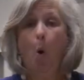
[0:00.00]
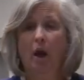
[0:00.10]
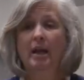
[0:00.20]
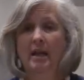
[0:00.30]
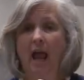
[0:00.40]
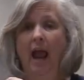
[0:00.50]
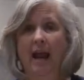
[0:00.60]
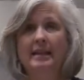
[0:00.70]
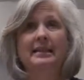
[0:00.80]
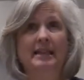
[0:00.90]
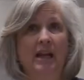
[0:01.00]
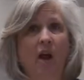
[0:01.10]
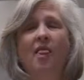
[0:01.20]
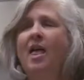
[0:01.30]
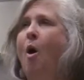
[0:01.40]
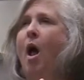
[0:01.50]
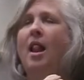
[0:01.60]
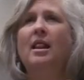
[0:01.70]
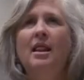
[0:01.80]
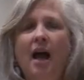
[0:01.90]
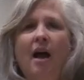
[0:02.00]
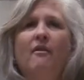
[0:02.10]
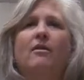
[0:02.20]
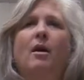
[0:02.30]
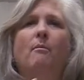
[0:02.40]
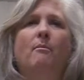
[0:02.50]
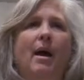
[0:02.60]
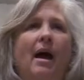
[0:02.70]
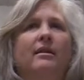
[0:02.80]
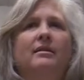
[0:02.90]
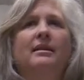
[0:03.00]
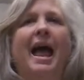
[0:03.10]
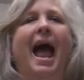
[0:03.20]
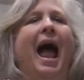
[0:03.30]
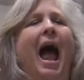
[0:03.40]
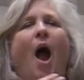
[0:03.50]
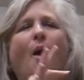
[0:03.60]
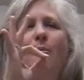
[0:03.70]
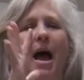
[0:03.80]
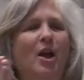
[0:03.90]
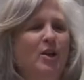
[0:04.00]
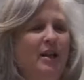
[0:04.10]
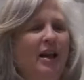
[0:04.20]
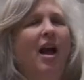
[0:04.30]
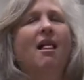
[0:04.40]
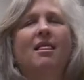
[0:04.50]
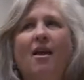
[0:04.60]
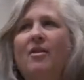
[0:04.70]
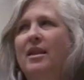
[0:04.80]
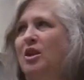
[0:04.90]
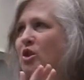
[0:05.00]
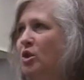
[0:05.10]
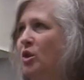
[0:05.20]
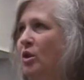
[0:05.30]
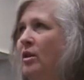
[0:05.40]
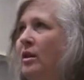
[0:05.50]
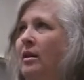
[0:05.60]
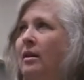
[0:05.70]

That's what I love about our pastor, and I love about this church. This isn't haphazard.